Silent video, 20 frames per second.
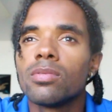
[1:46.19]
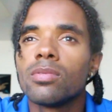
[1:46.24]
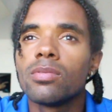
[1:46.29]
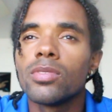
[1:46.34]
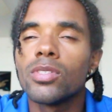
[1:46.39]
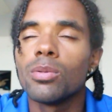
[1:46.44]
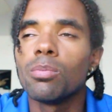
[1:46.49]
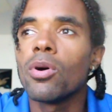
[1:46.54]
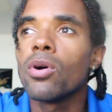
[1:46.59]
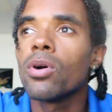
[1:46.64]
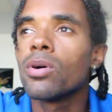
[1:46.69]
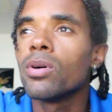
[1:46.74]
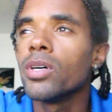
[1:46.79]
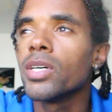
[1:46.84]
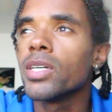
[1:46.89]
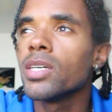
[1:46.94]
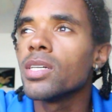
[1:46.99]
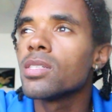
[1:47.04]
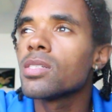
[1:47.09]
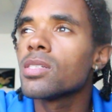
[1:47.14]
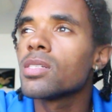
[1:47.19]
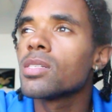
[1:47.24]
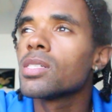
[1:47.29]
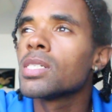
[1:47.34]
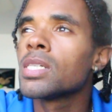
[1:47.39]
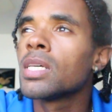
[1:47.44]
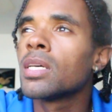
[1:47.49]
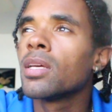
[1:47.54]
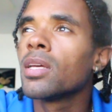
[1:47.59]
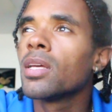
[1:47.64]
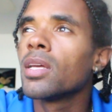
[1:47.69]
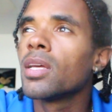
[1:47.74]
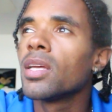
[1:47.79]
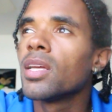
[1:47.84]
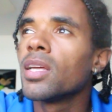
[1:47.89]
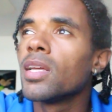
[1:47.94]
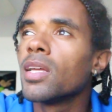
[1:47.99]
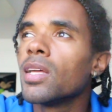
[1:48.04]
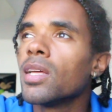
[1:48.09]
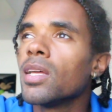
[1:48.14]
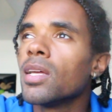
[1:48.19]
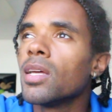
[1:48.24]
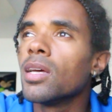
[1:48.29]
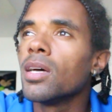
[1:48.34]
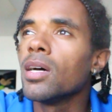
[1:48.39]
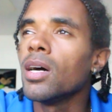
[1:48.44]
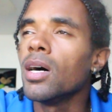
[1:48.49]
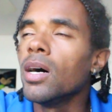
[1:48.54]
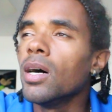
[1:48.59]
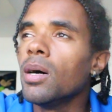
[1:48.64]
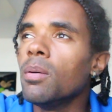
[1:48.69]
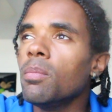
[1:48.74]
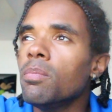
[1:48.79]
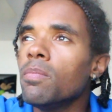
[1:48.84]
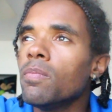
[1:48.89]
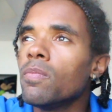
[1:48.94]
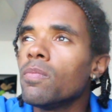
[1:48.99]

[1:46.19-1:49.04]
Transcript: tomorrow, I guess. But